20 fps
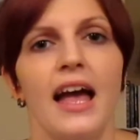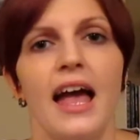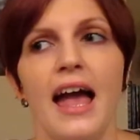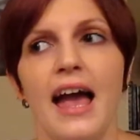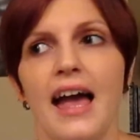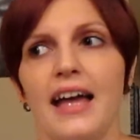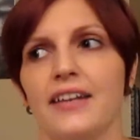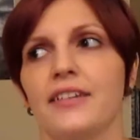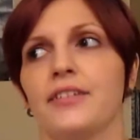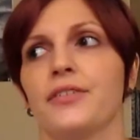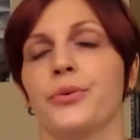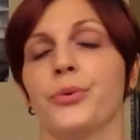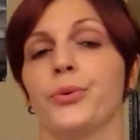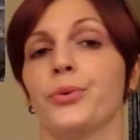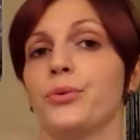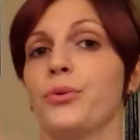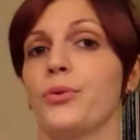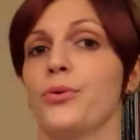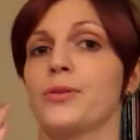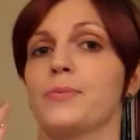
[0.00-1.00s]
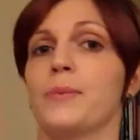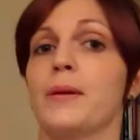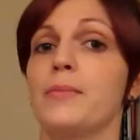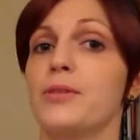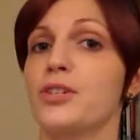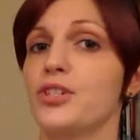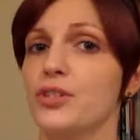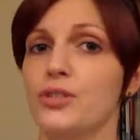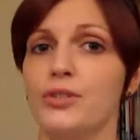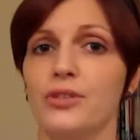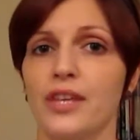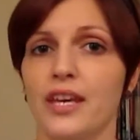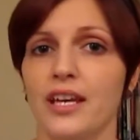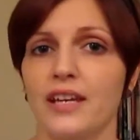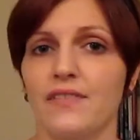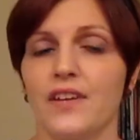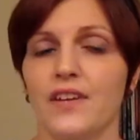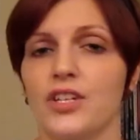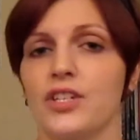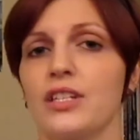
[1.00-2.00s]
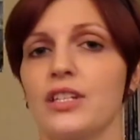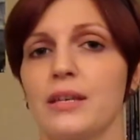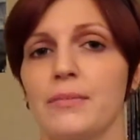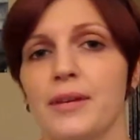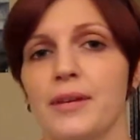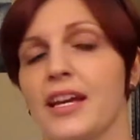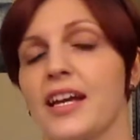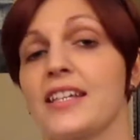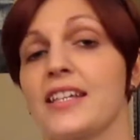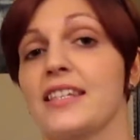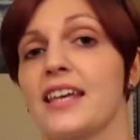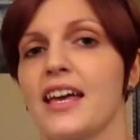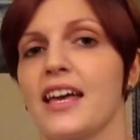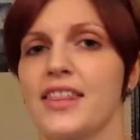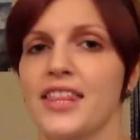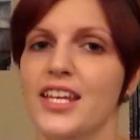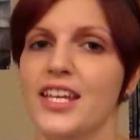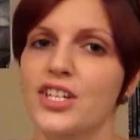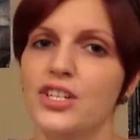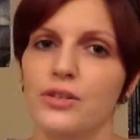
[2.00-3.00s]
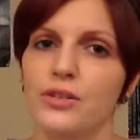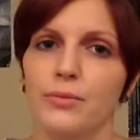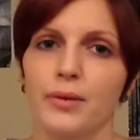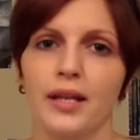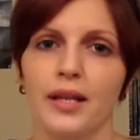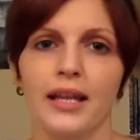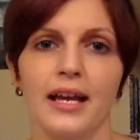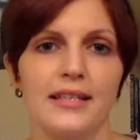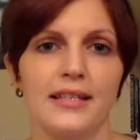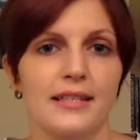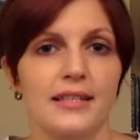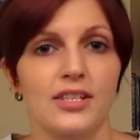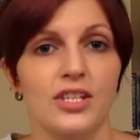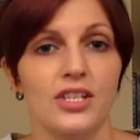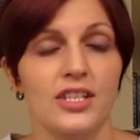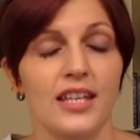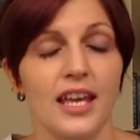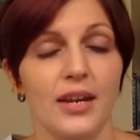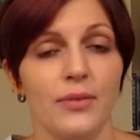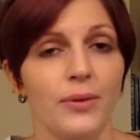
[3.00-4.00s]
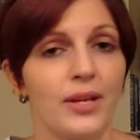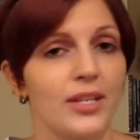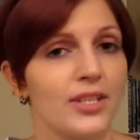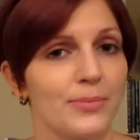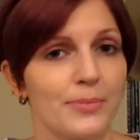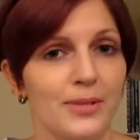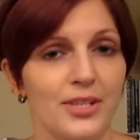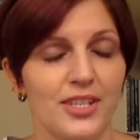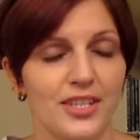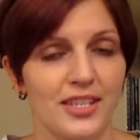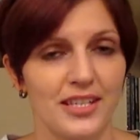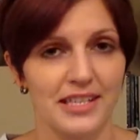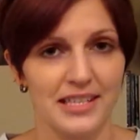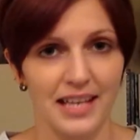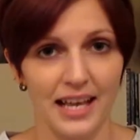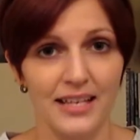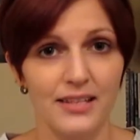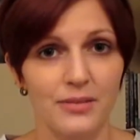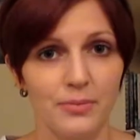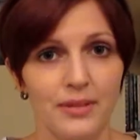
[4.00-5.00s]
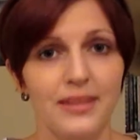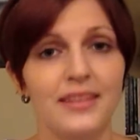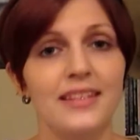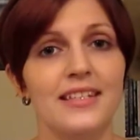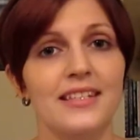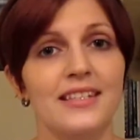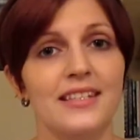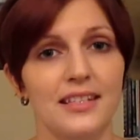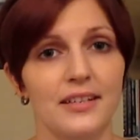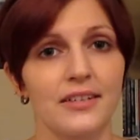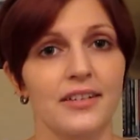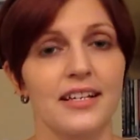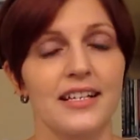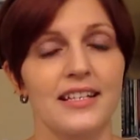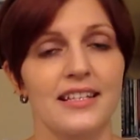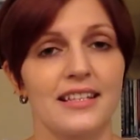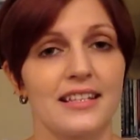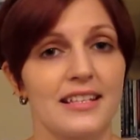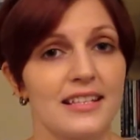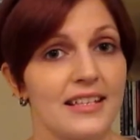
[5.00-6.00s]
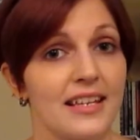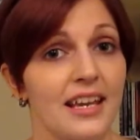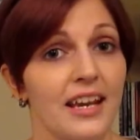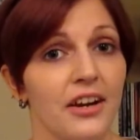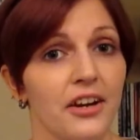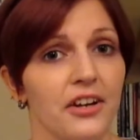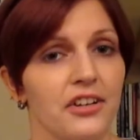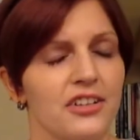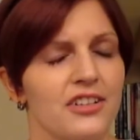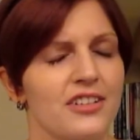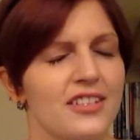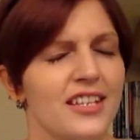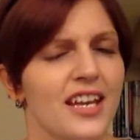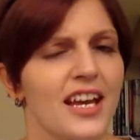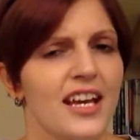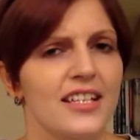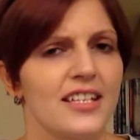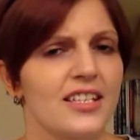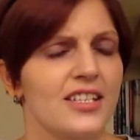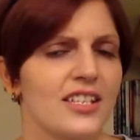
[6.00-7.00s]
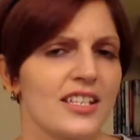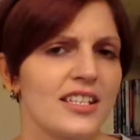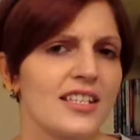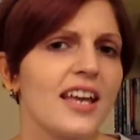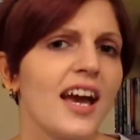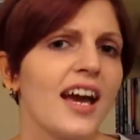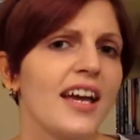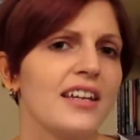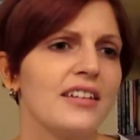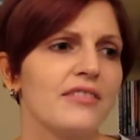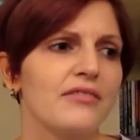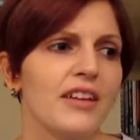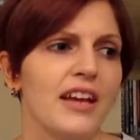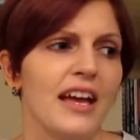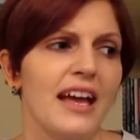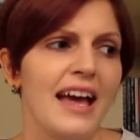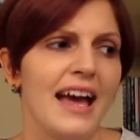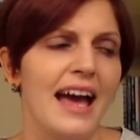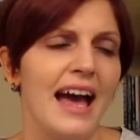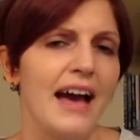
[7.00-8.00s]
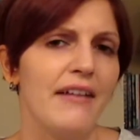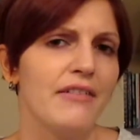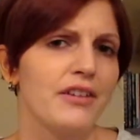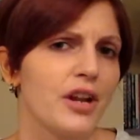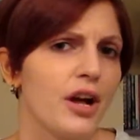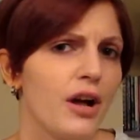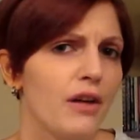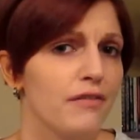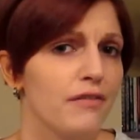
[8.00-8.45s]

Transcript: And who knows, maybe she'll do that eventually, because I think she realizes she's had way too much success with this series and these characters to just kind of have it all